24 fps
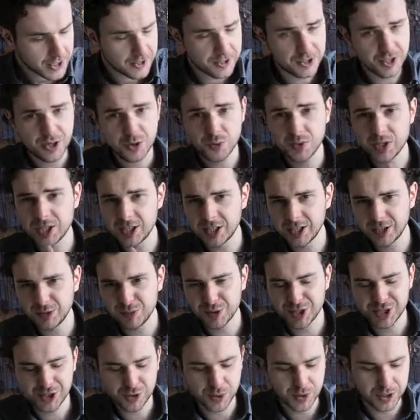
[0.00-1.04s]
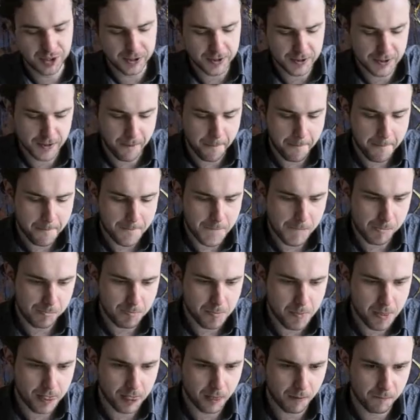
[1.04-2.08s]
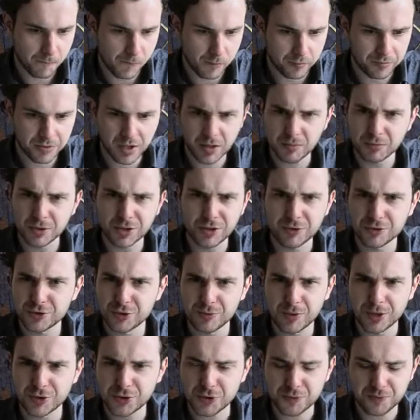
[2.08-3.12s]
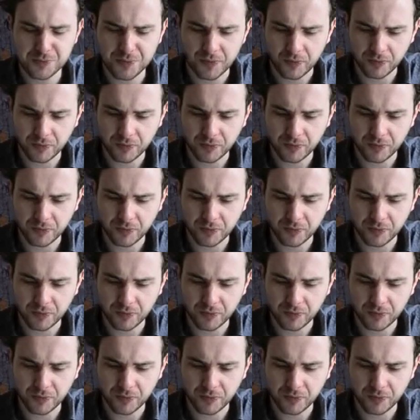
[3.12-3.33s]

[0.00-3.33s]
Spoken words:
So there is a little bit of sweetness, but not too much.